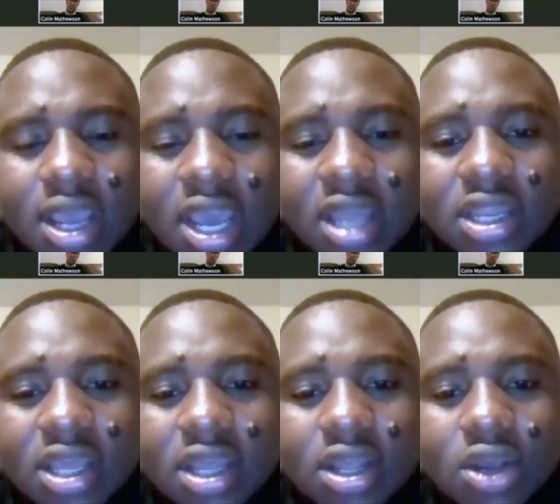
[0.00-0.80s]
and
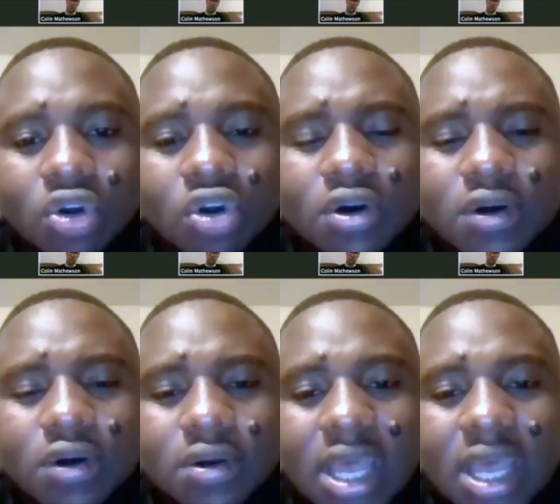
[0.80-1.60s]
uh, go
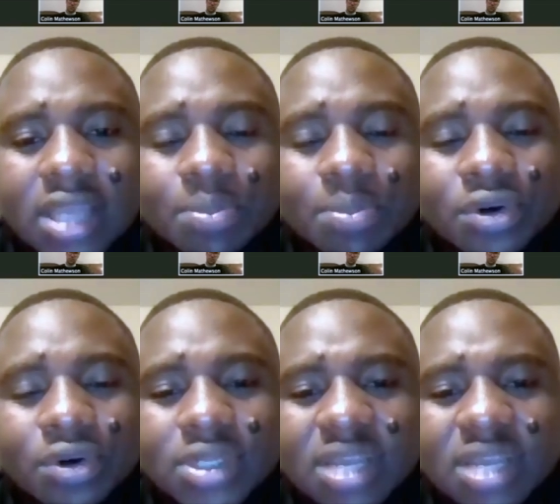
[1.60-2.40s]
and
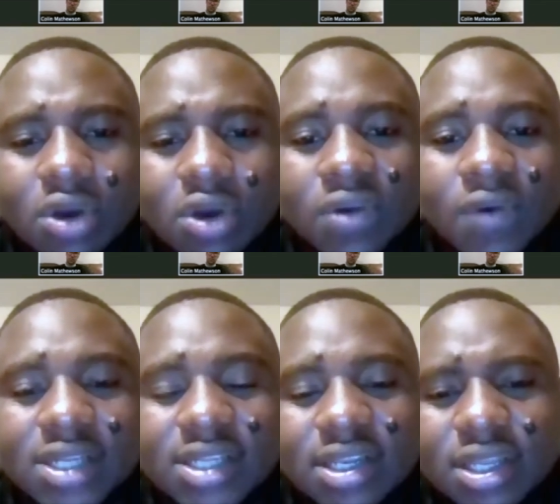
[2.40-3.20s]
support them on what
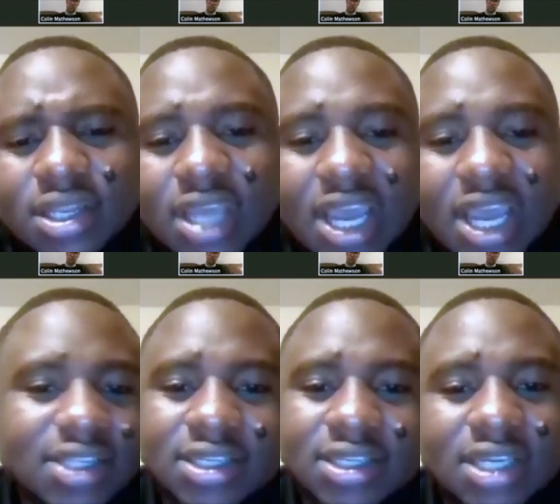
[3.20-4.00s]
they need, I
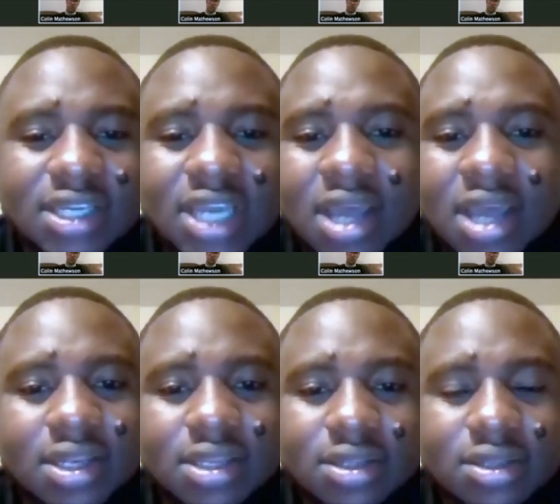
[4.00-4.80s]
think that's
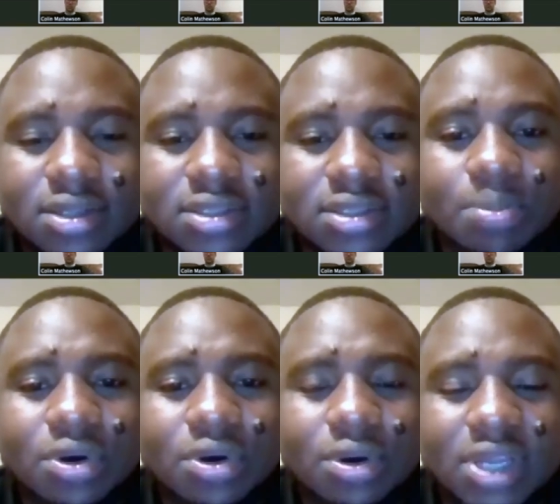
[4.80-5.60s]
God
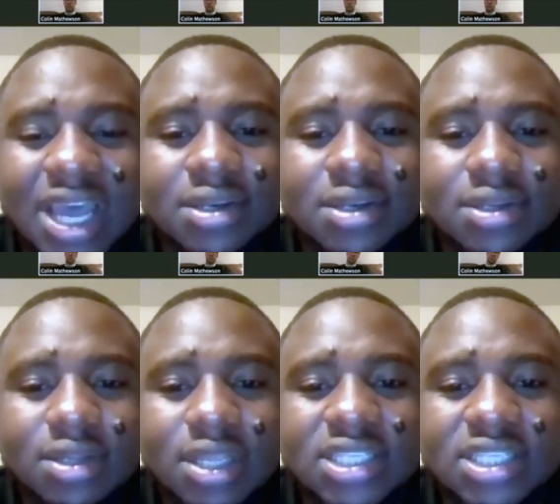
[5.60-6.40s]
support. God
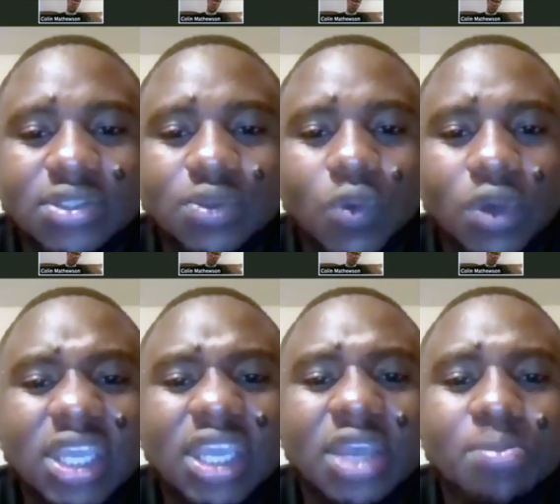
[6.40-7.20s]
is
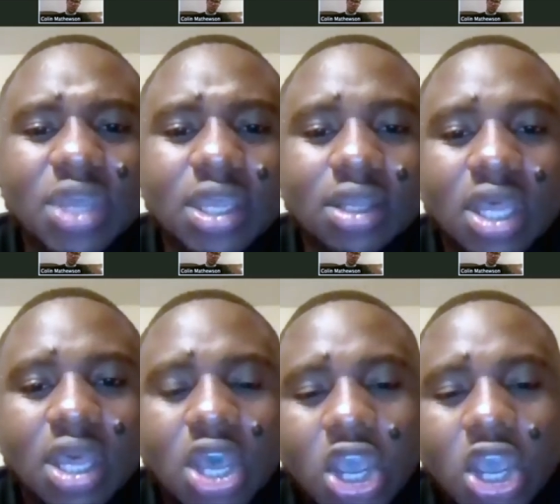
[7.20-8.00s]
working in me
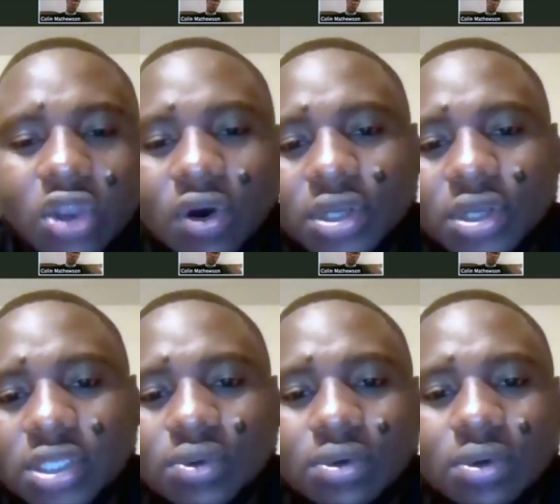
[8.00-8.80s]
in order
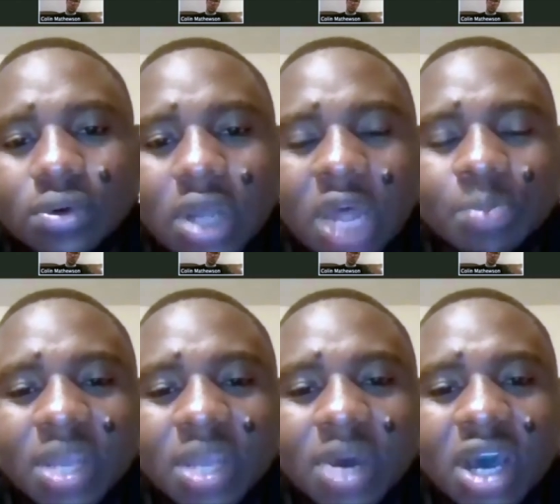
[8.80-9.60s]
to help
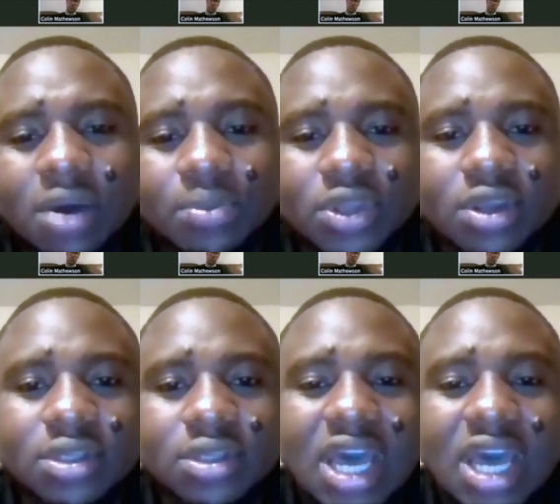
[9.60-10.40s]
them out
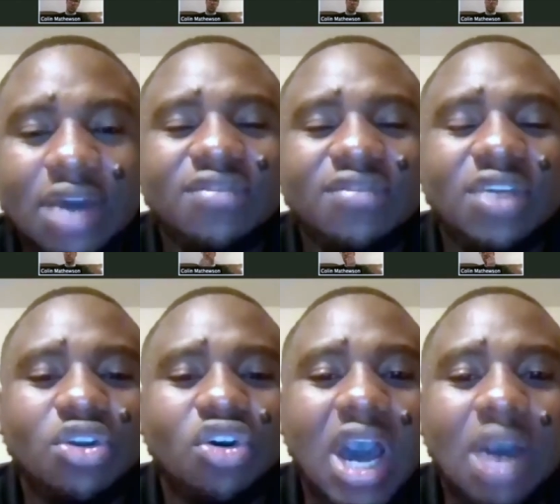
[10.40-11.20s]
because I don't even
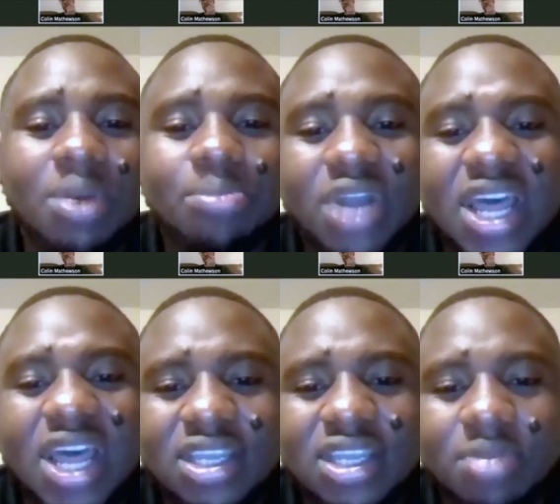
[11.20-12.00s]
know how I'm
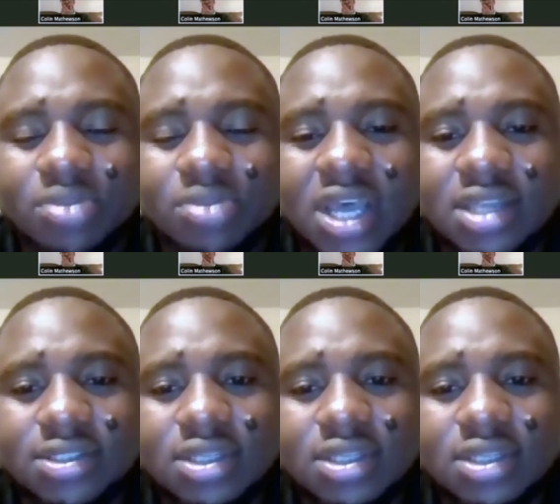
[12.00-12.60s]
planning my plans.